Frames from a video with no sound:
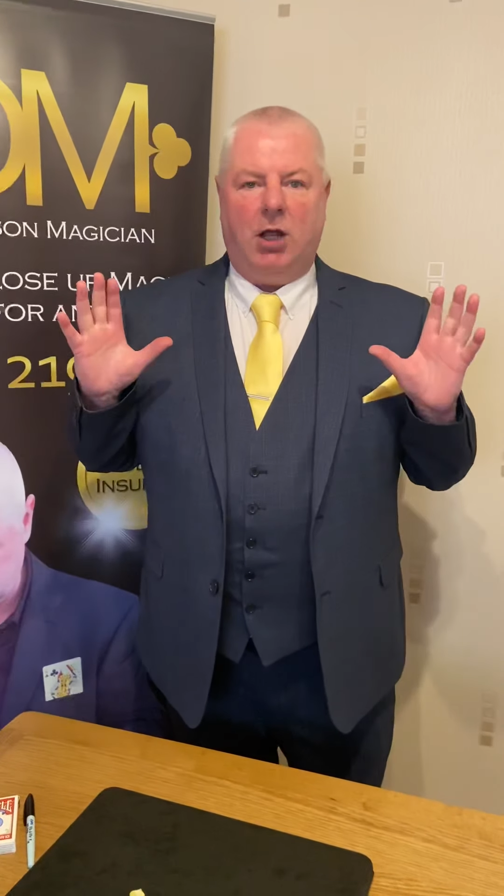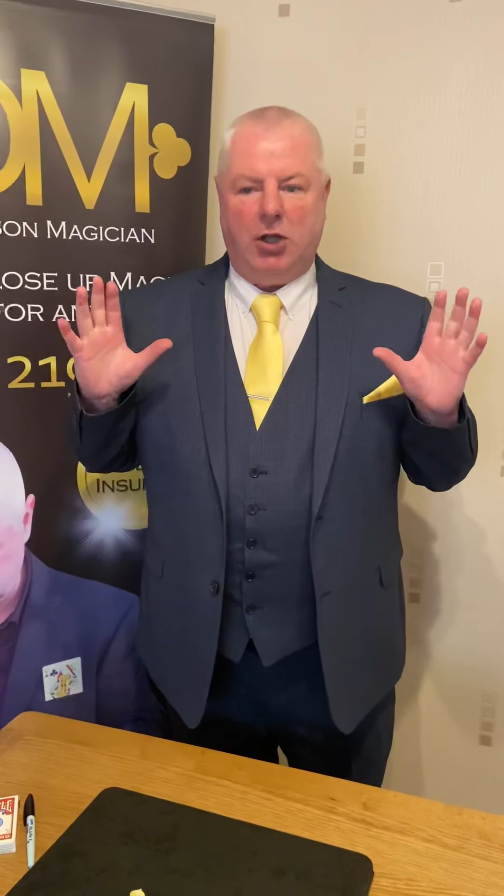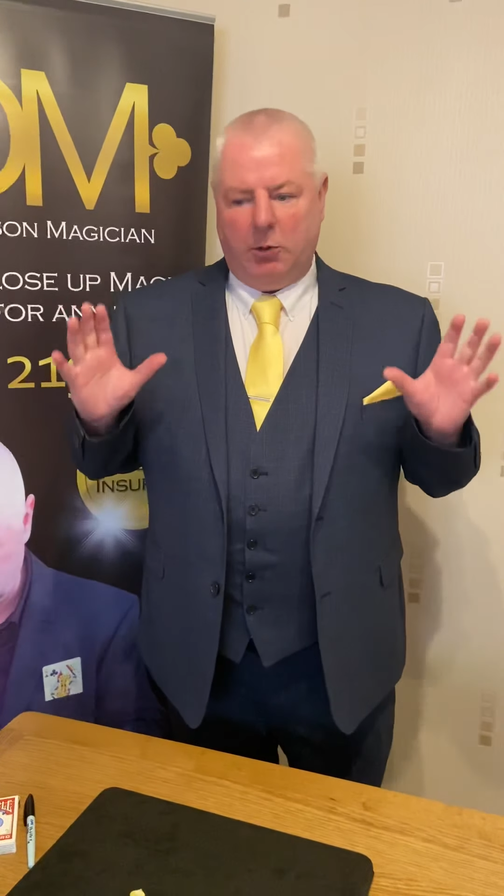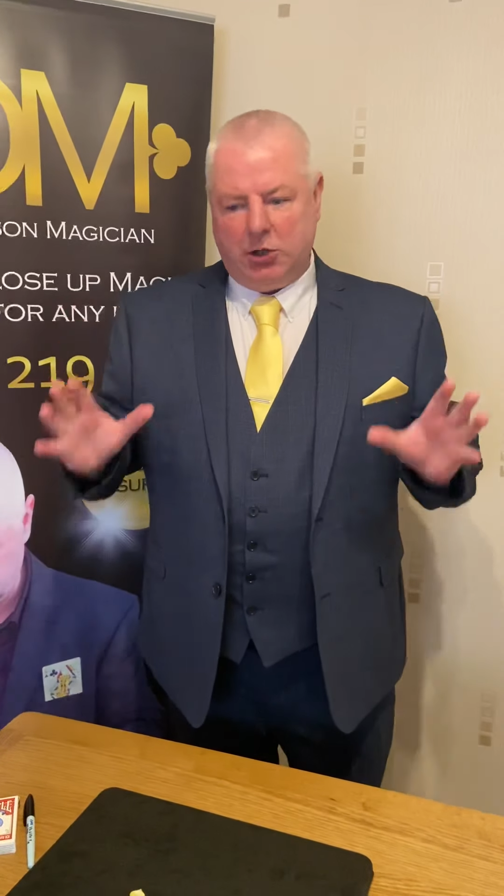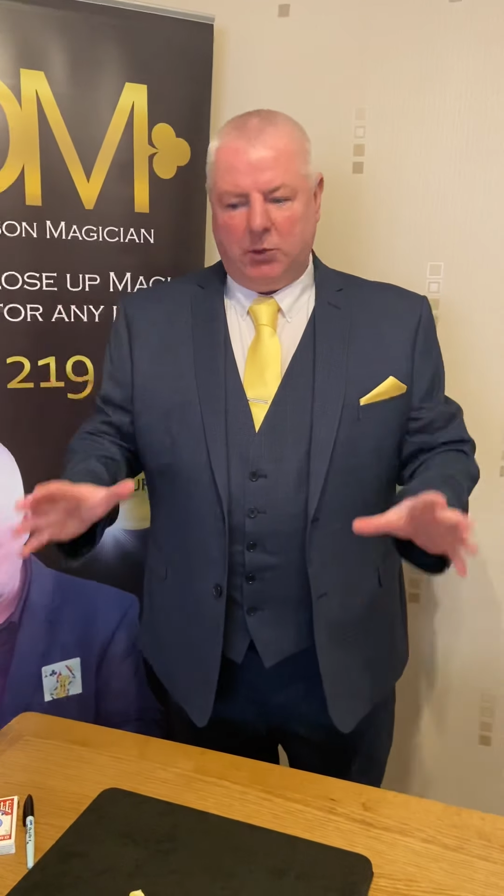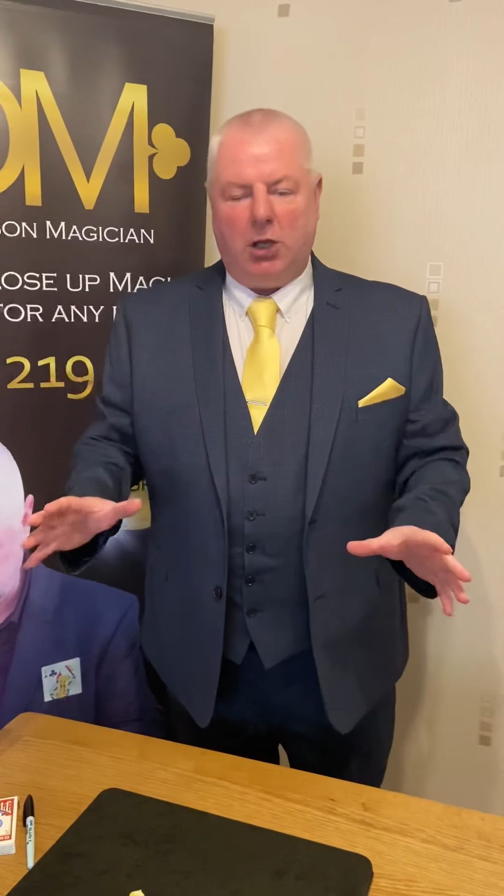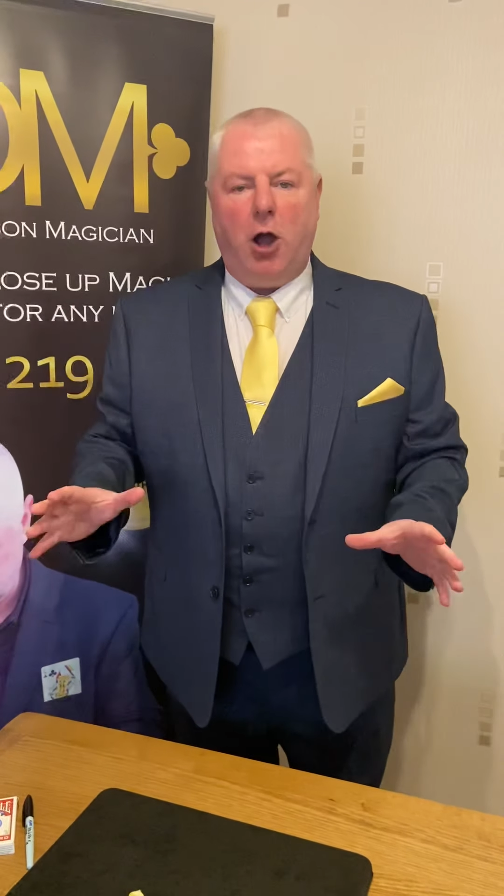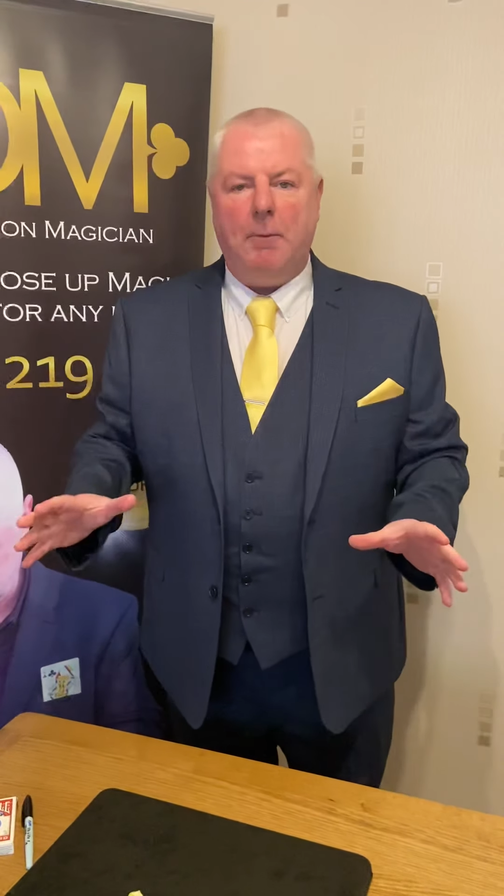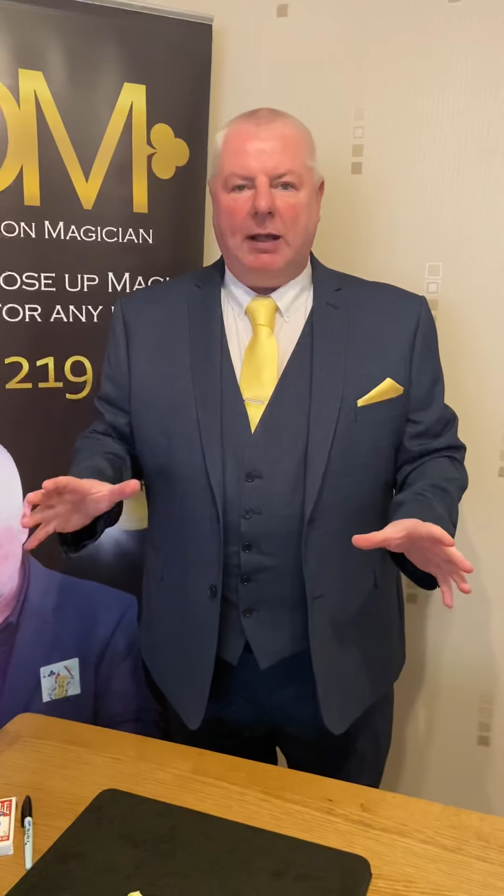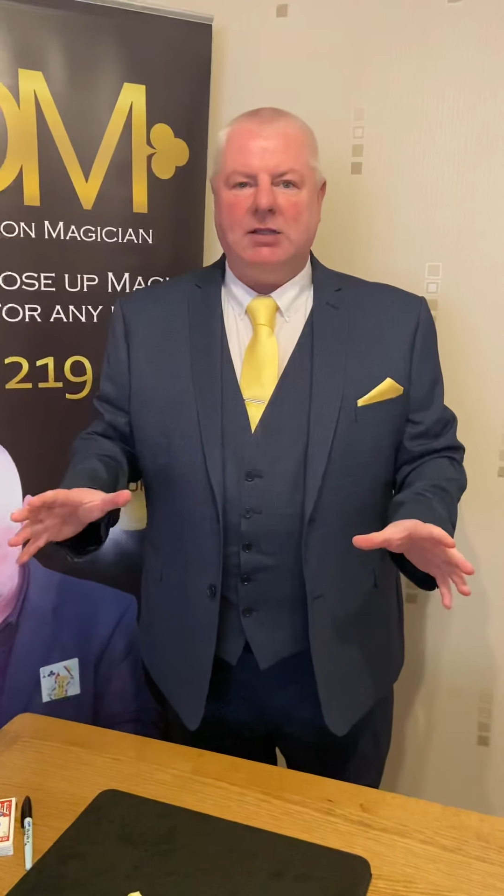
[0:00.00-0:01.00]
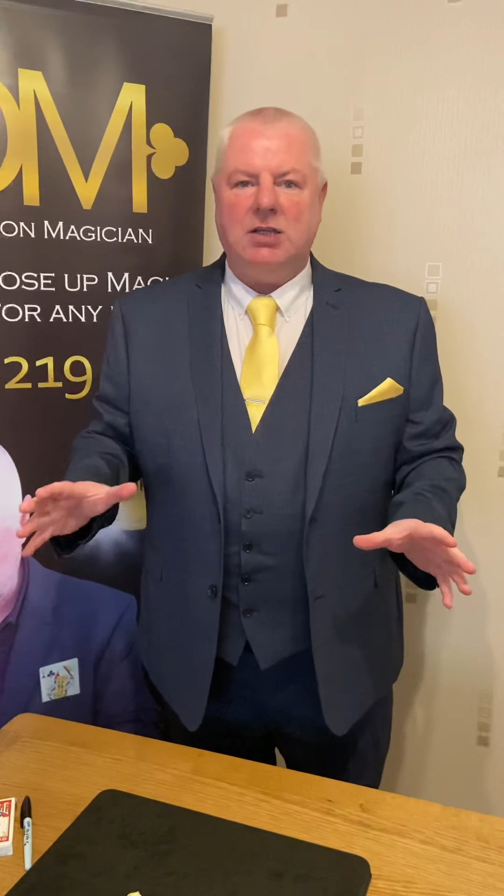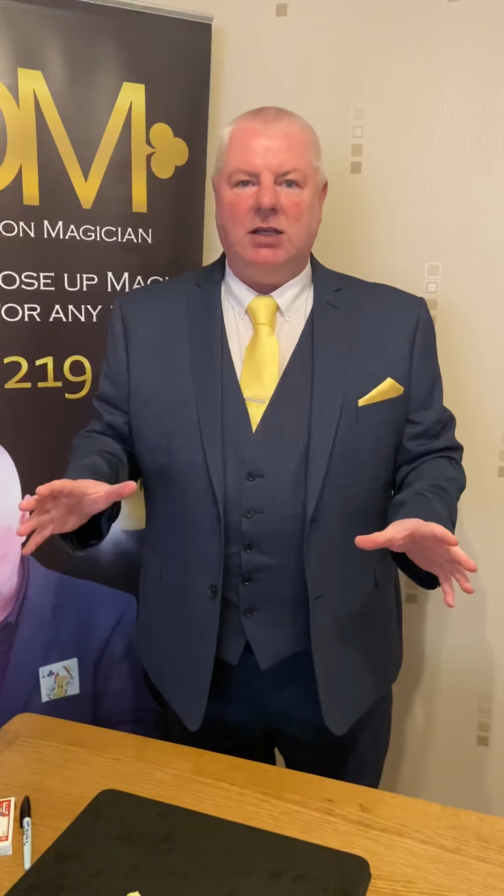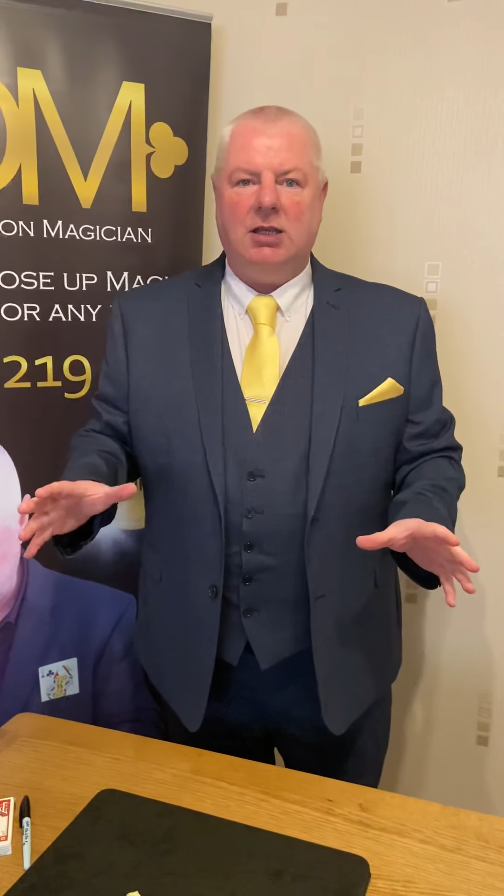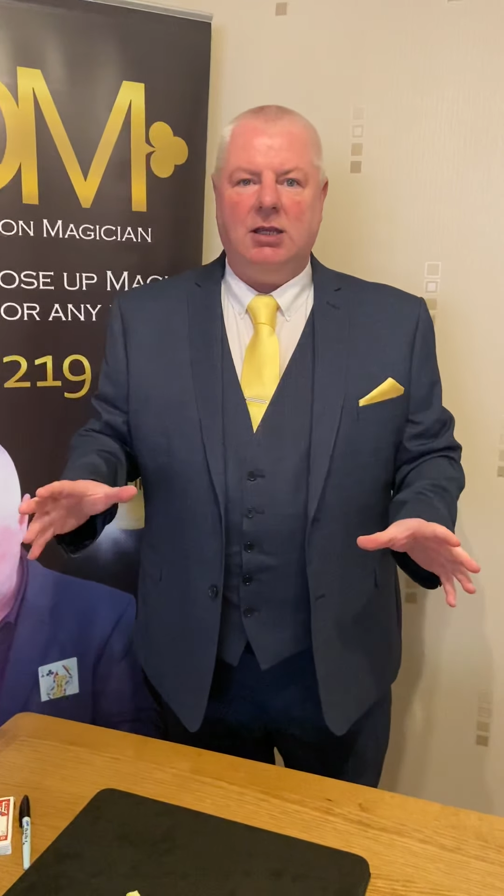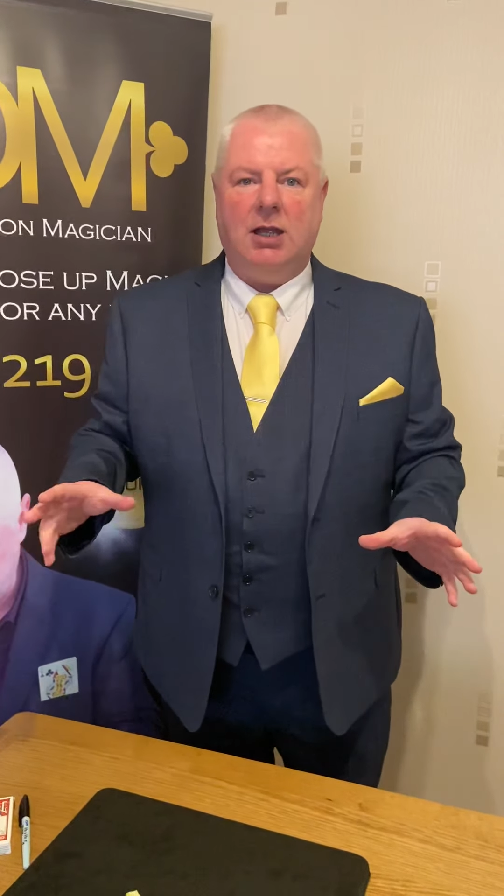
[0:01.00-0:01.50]
I know I do a lot of
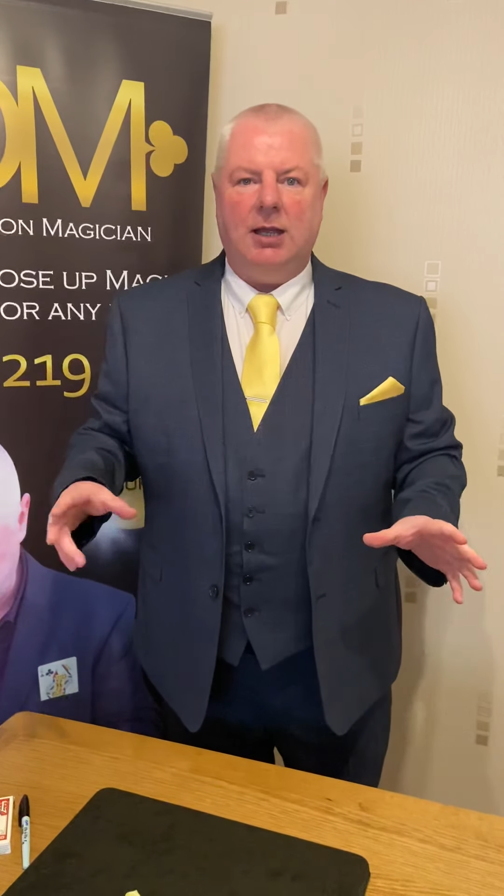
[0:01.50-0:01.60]
magic,